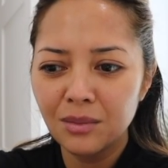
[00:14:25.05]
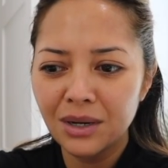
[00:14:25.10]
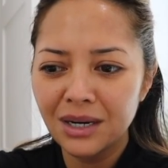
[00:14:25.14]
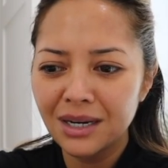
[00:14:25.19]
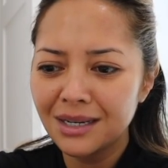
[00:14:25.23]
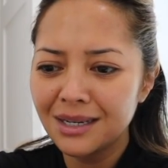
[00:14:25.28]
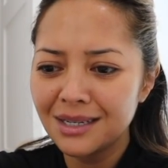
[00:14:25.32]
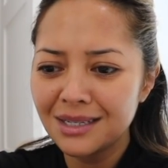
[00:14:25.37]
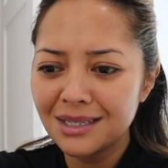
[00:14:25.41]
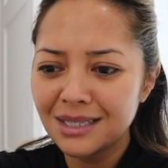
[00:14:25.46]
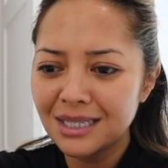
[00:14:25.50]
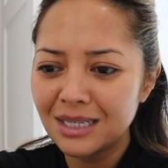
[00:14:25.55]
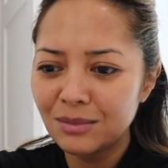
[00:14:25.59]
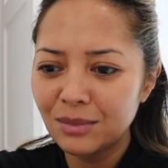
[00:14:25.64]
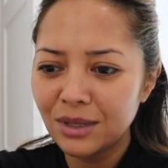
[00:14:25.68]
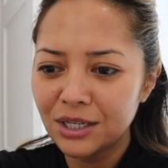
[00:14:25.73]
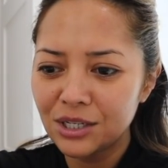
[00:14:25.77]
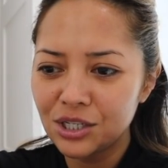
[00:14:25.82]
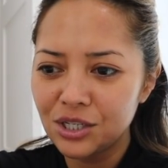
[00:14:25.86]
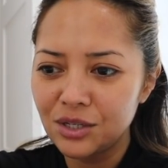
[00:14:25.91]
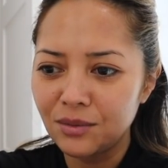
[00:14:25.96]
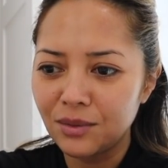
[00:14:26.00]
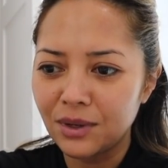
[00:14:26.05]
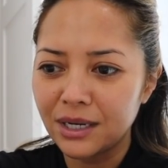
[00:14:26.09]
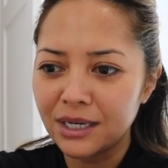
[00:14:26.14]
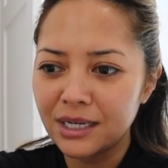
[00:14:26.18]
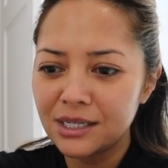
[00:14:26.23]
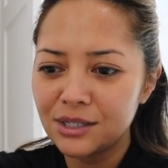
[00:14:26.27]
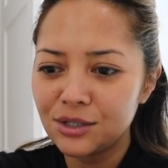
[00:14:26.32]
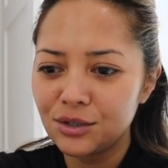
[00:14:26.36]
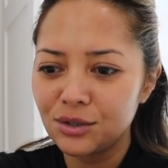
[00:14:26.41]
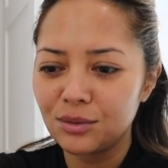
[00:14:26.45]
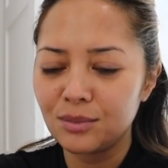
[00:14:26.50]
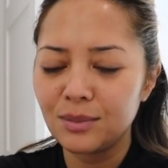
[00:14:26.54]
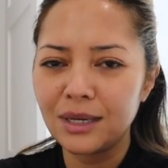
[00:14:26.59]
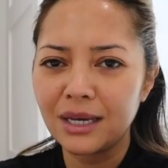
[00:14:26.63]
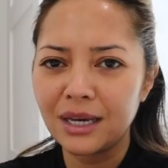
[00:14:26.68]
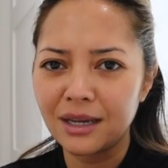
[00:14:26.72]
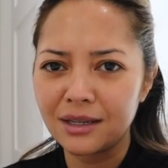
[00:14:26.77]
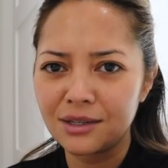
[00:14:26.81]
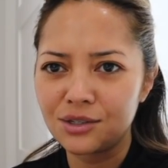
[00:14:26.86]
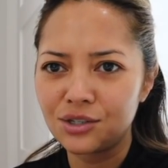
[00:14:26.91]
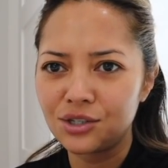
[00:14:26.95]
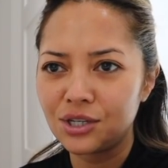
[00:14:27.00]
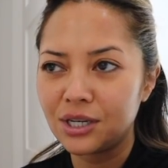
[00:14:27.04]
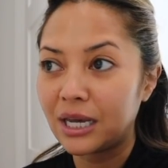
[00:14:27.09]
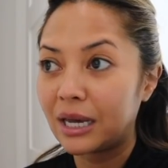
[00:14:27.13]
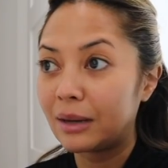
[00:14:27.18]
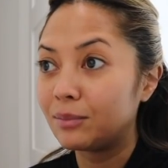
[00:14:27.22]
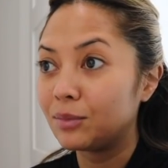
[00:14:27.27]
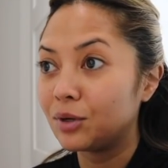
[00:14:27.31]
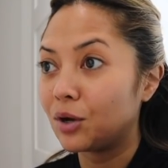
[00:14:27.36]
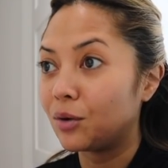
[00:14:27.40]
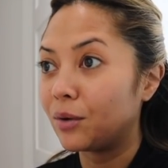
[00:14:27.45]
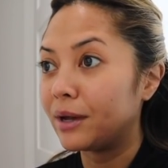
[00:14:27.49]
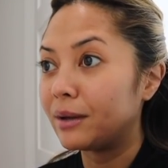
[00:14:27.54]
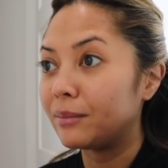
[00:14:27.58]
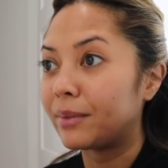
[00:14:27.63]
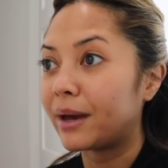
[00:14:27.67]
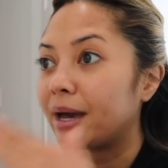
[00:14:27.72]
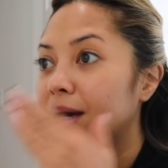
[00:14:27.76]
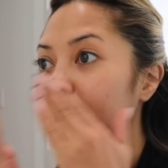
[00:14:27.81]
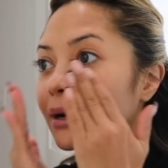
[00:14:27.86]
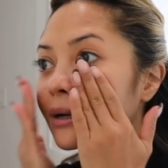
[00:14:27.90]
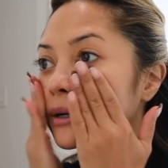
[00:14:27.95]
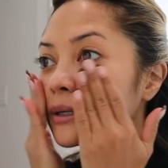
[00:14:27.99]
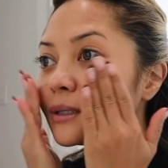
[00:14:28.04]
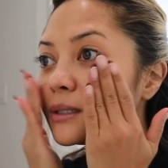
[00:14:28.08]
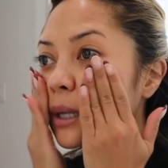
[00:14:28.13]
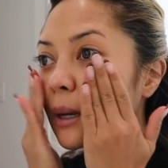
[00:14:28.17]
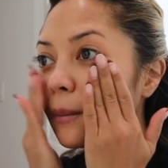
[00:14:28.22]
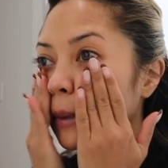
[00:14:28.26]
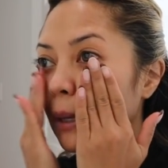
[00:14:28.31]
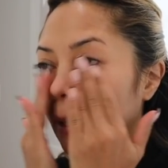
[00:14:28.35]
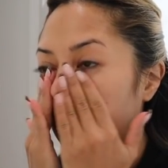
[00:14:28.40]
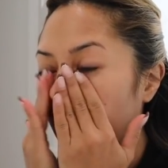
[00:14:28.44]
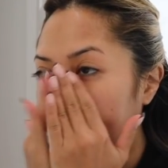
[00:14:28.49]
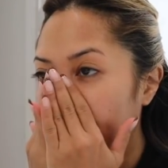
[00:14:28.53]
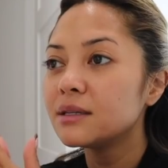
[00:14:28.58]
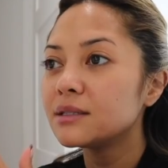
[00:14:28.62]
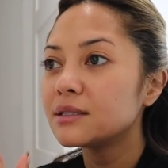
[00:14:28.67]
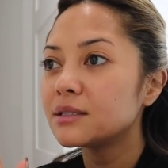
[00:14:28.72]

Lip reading: but it didn't seem like she wanted to because she kept going back on her tummy.